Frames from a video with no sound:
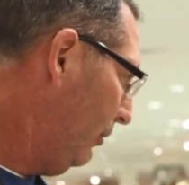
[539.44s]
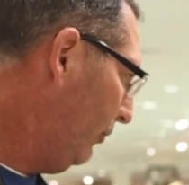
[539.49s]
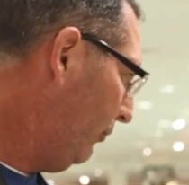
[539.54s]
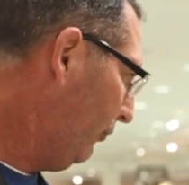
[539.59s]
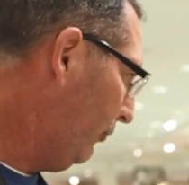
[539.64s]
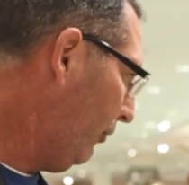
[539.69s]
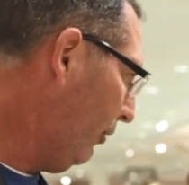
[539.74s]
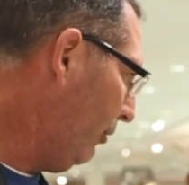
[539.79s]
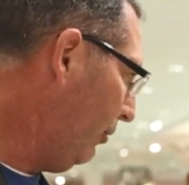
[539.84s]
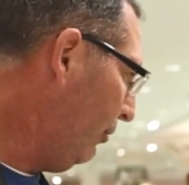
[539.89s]

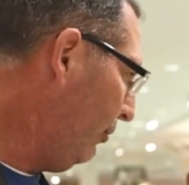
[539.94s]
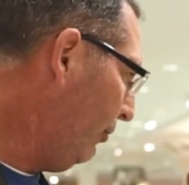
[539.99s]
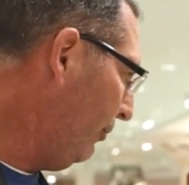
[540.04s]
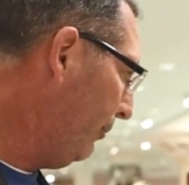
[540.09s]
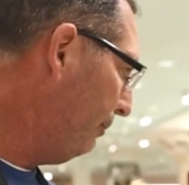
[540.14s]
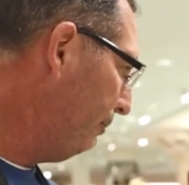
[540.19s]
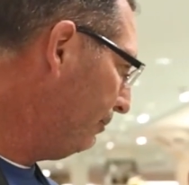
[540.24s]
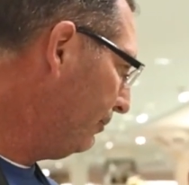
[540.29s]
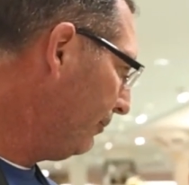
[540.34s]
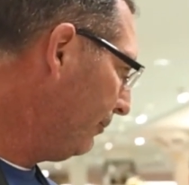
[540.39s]

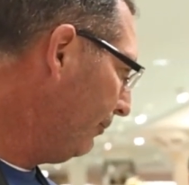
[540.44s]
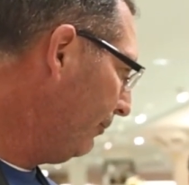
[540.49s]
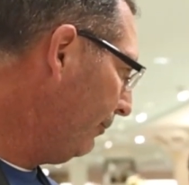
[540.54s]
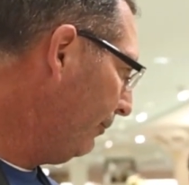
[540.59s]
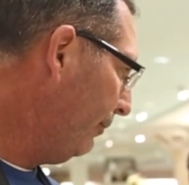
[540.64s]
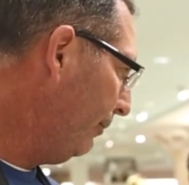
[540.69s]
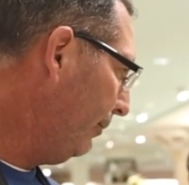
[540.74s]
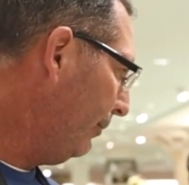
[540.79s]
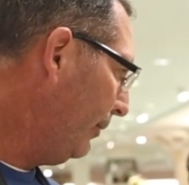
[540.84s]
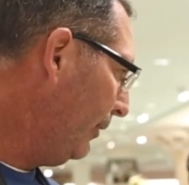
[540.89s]
So,
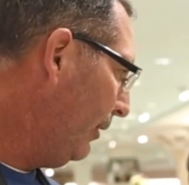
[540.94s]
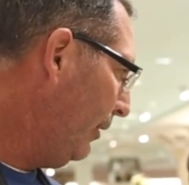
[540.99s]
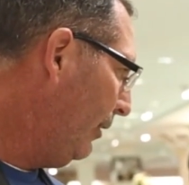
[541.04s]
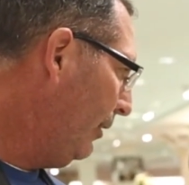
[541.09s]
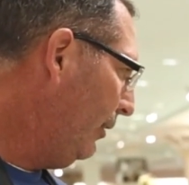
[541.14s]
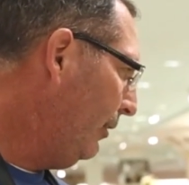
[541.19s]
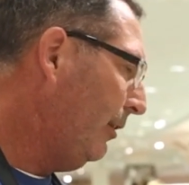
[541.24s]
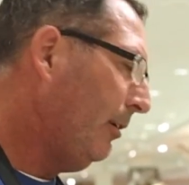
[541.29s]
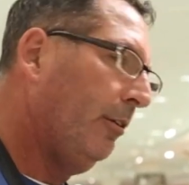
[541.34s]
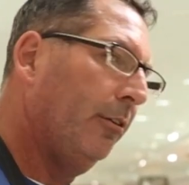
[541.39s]

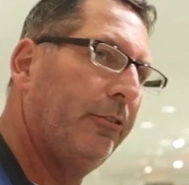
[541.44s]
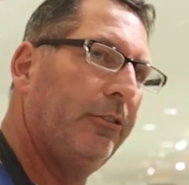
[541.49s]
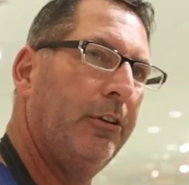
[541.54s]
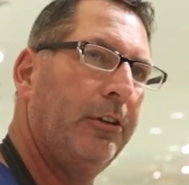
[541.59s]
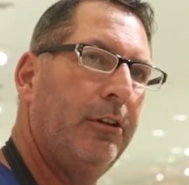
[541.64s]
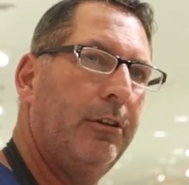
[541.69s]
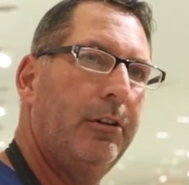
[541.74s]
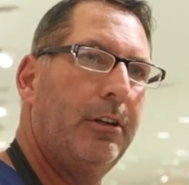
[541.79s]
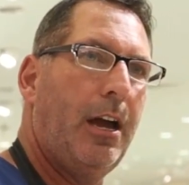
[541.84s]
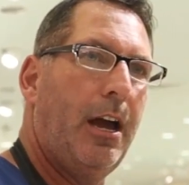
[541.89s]
you know, so
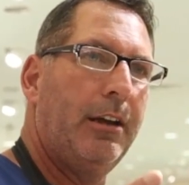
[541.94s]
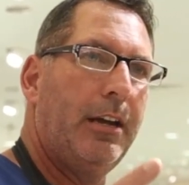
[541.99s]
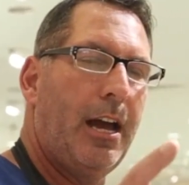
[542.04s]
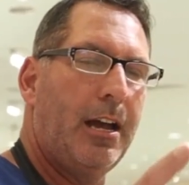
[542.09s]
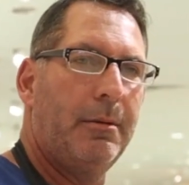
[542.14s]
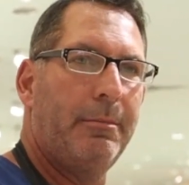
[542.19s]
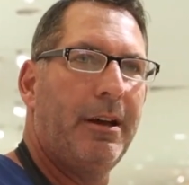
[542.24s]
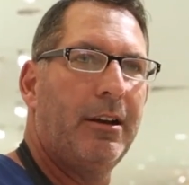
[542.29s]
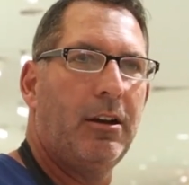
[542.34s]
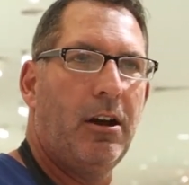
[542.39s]
you're, I
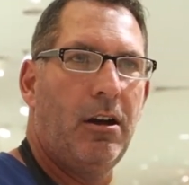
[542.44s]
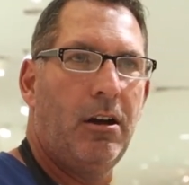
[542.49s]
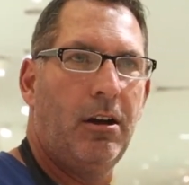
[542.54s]
got about one